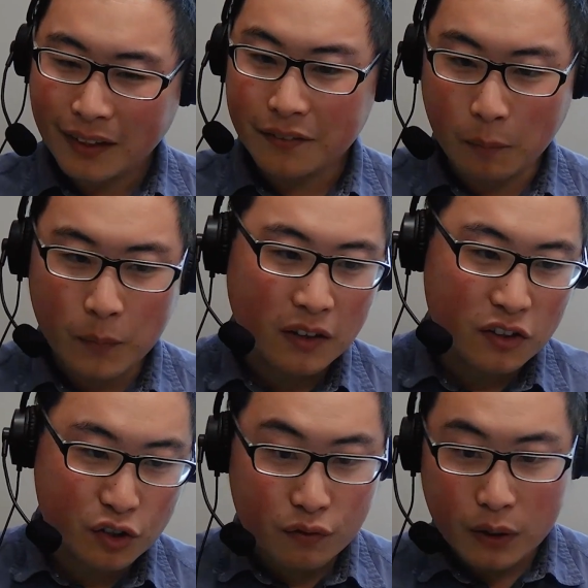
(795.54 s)
Yeah,
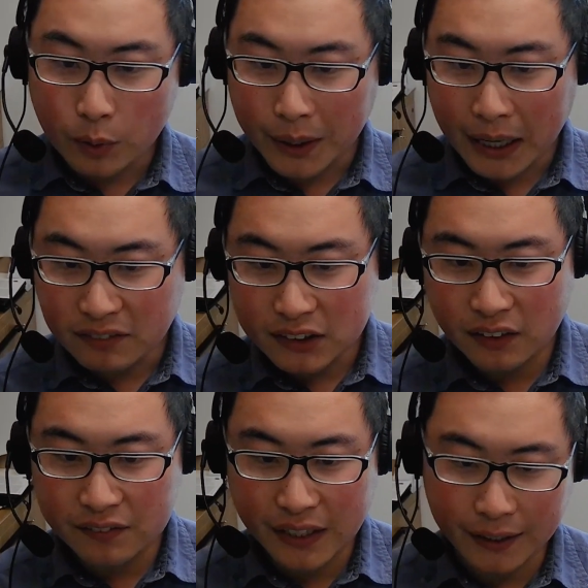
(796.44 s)
so far we haven't
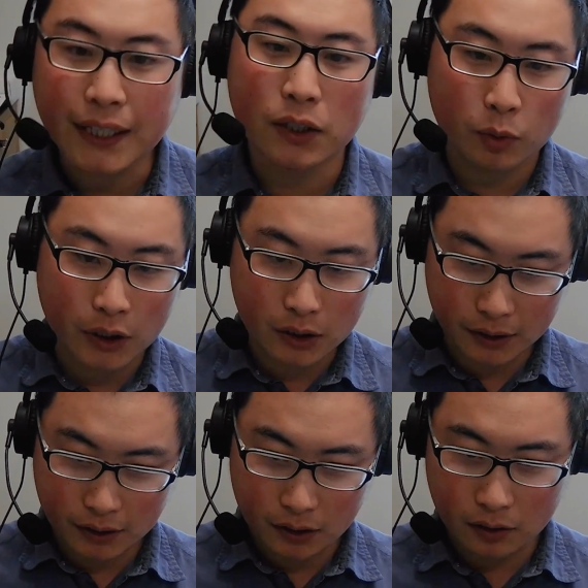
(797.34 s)
done any
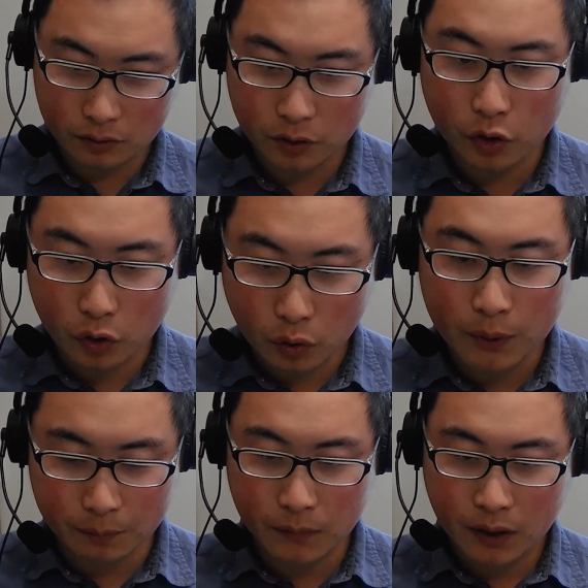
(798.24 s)
really um,
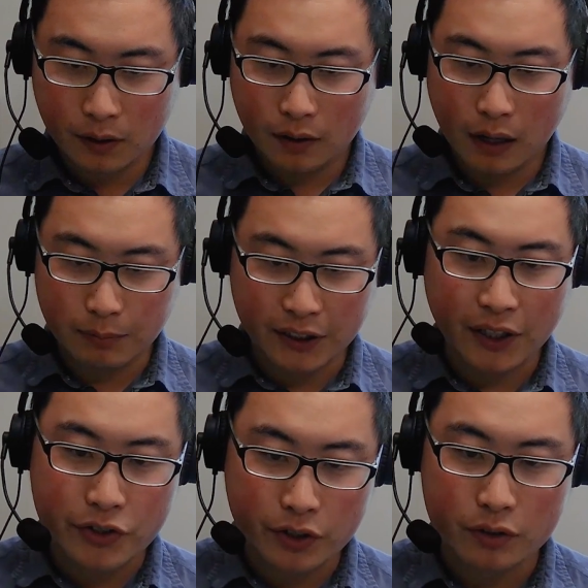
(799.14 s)
human
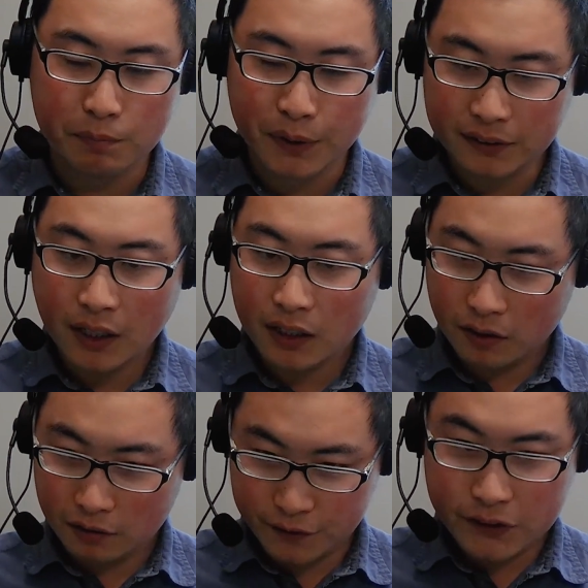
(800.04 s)
applications, but
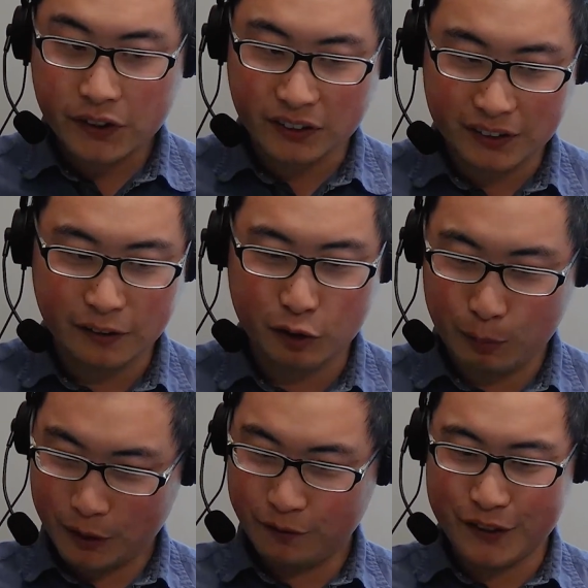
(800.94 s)
physically,
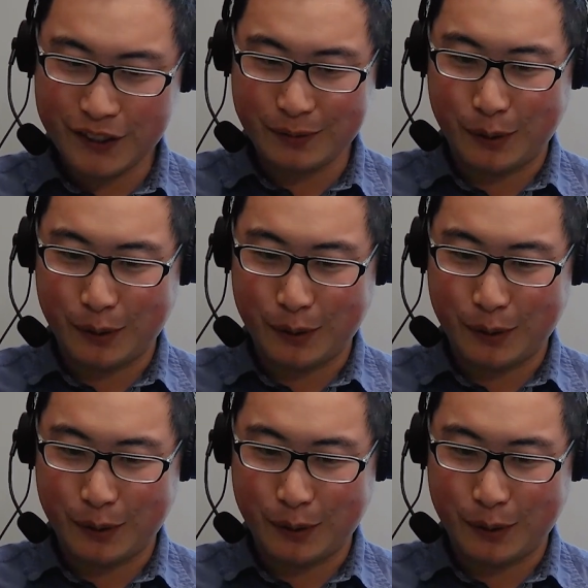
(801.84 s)
from the physics